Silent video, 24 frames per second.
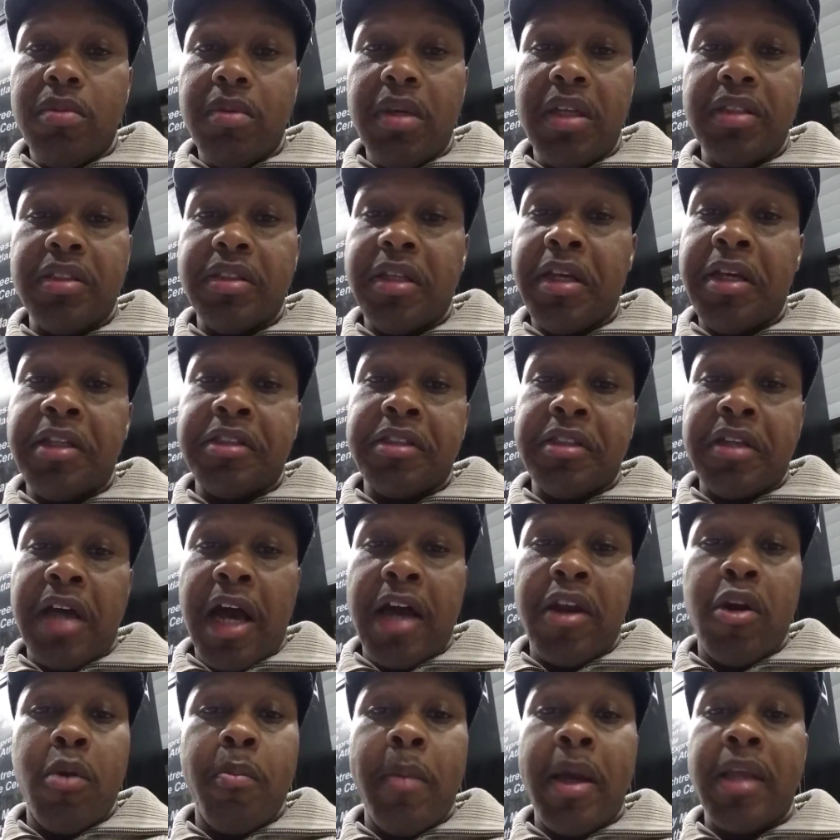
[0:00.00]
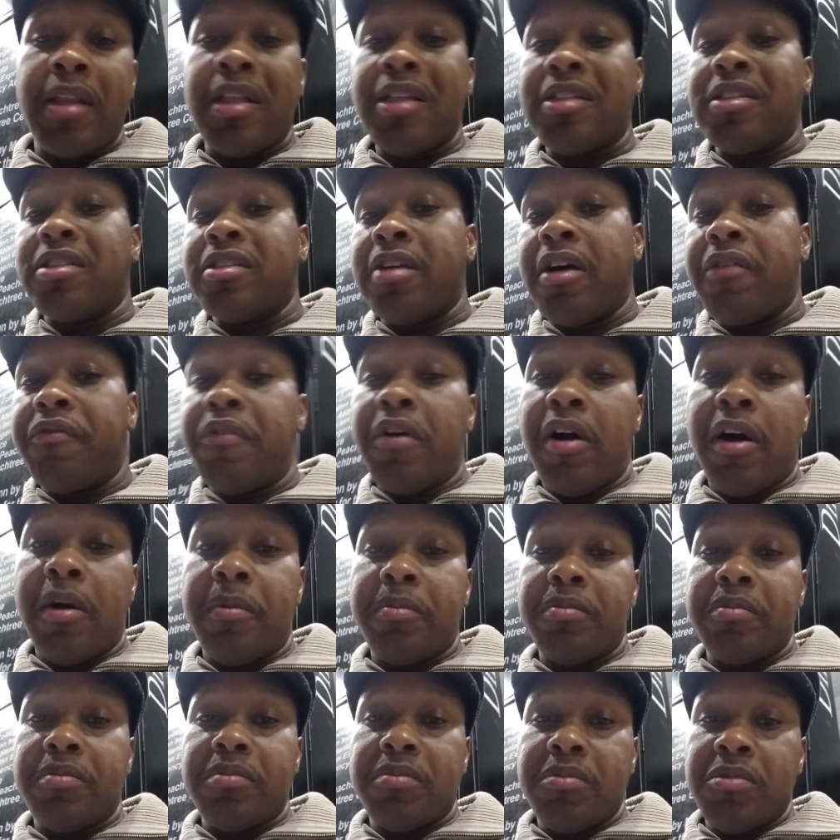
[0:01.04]
It's easy. I don't make this stuff up
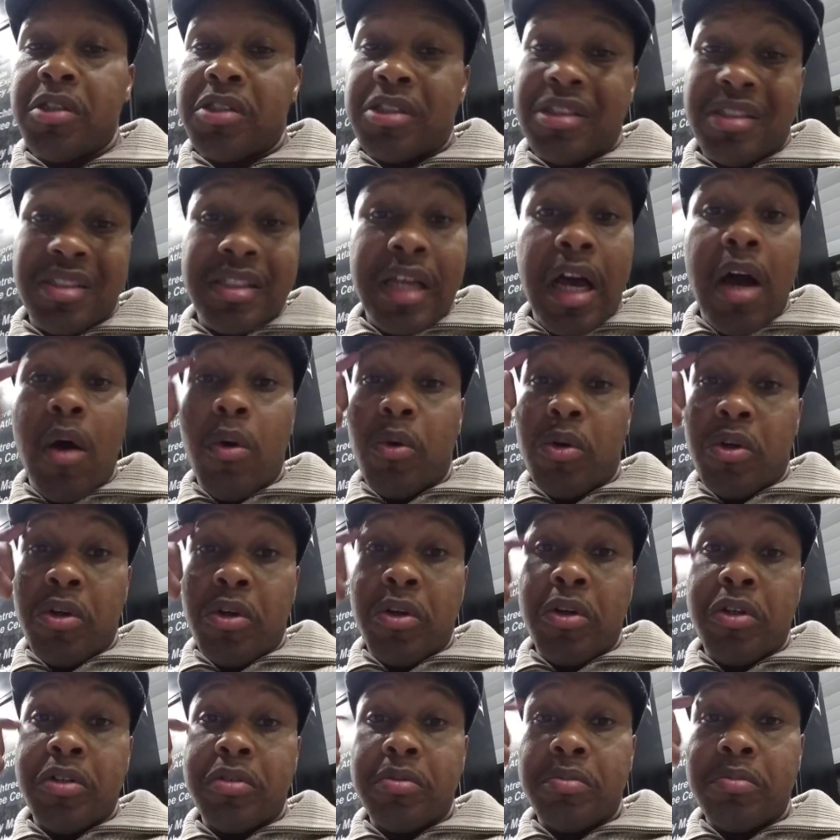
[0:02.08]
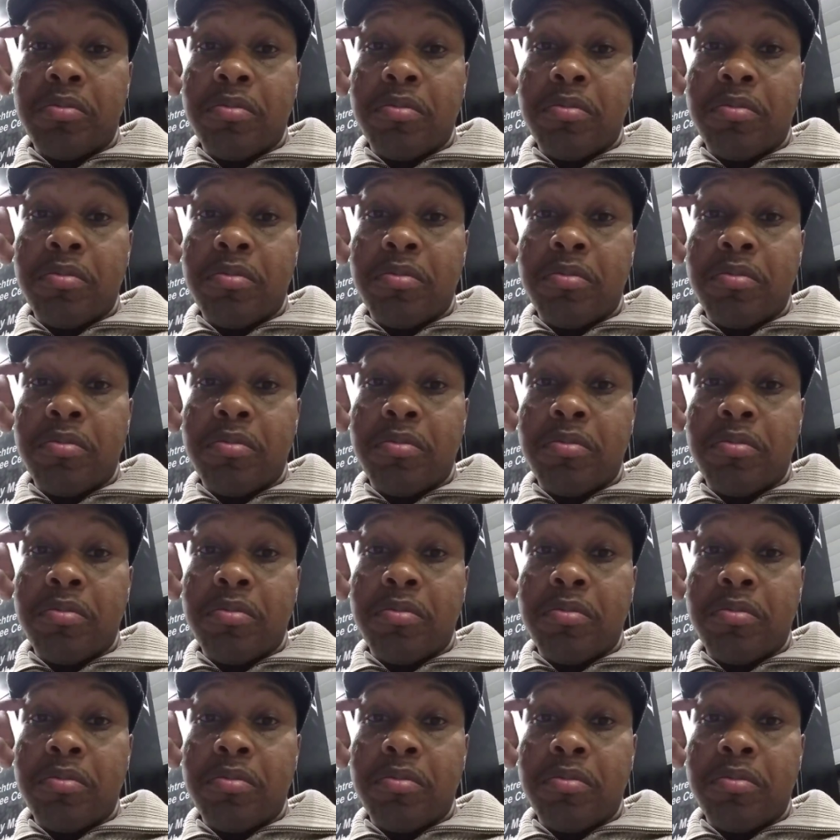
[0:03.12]
just to sound good.